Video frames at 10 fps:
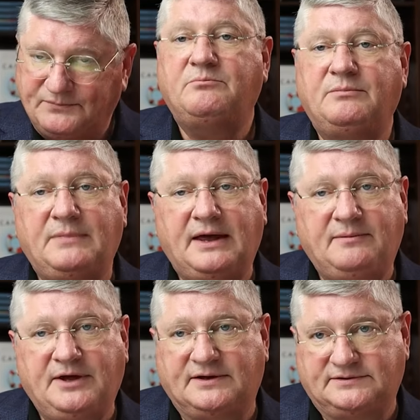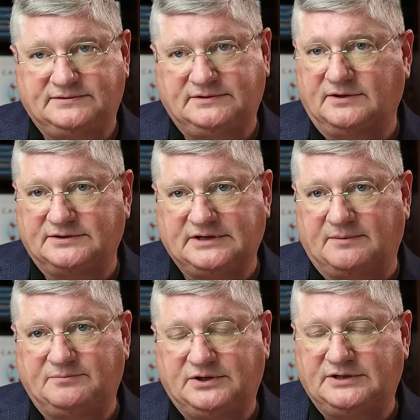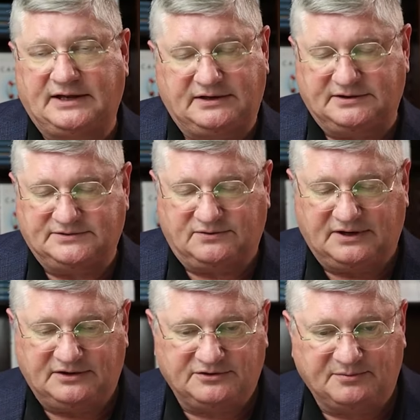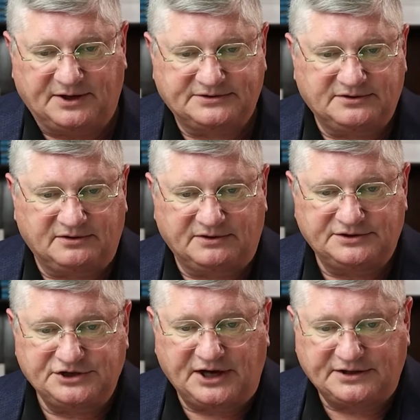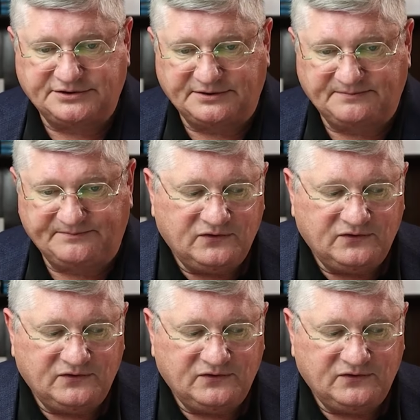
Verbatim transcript: maybe as you know subcutaneous or an intramuscular injection.